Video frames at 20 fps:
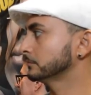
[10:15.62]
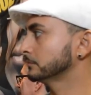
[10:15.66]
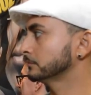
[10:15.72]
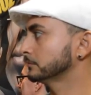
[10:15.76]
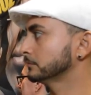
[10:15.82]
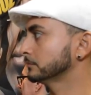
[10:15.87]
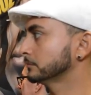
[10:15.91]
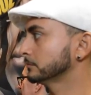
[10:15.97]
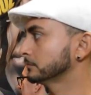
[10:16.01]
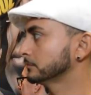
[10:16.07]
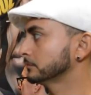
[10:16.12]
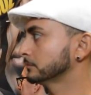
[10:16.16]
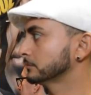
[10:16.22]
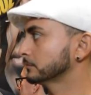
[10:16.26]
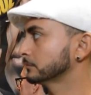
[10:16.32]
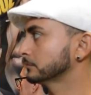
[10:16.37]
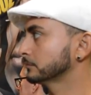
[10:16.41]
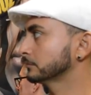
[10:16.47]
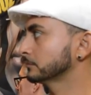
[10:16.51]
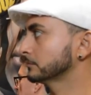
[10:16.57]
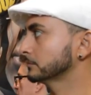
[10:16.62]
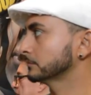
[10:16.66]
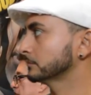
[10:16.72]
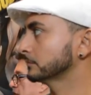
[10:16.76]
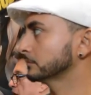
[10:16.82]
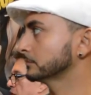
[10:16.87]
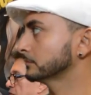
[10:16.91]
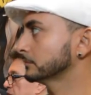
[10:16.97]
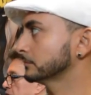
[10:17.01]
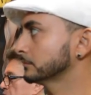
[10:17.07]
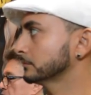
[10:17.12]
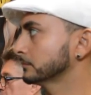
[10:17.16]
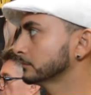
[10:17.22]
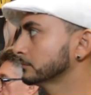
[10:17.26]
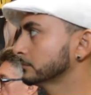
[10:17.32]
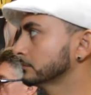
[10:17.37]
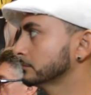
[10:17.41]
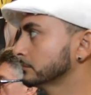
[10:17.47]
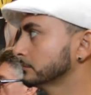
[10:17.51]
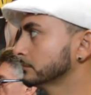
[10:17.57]

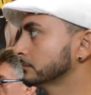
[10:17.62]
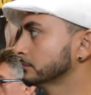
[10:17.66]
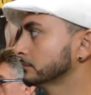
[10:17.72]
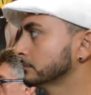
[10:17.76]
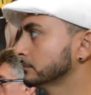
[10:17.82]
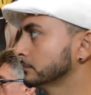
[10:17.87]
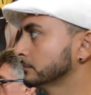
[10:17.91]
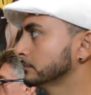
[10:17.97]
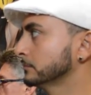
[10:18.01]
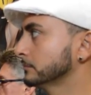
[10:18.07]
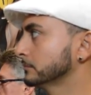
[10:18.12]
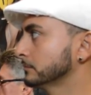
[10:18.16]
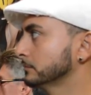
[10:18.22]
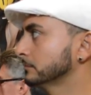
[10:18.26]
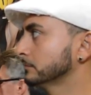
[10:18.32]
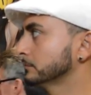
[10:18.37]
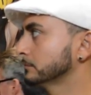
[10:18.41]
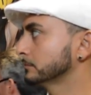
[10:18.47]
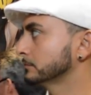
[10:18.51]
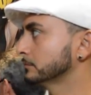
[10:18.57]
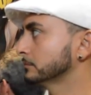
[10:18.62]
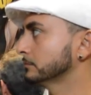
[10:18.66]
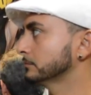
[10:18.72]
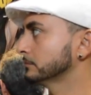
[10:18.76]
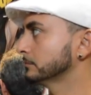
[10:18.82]
The person shown says nothing.